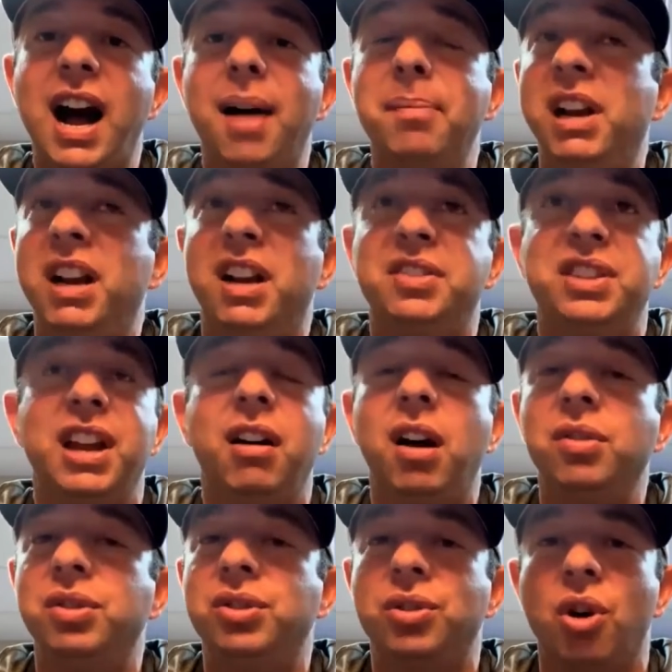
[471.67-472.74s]
because there
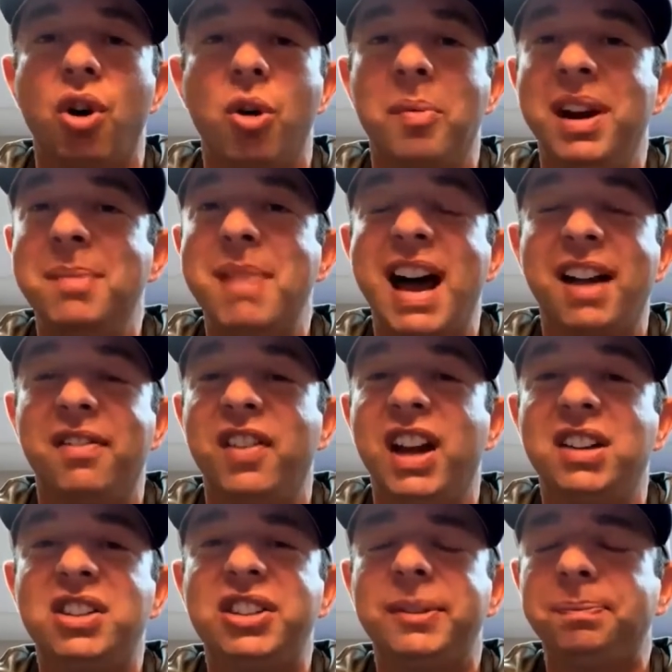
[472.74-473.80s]
are so many
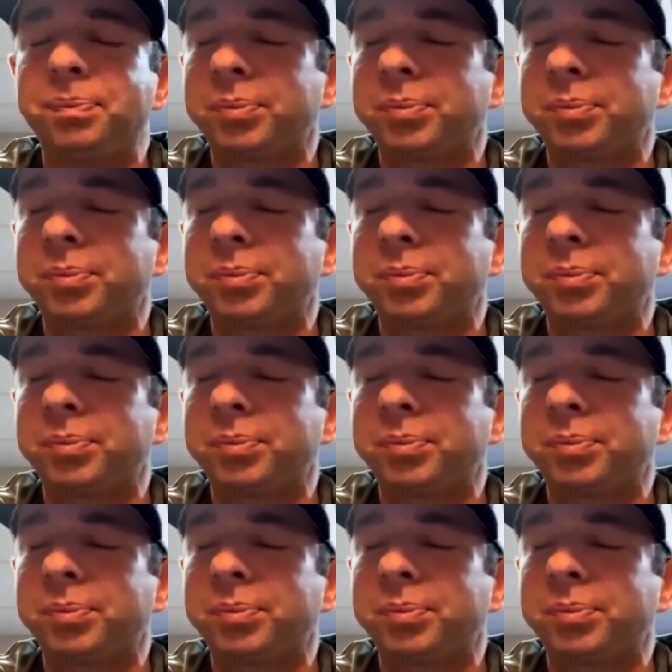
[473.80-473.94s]
benefits,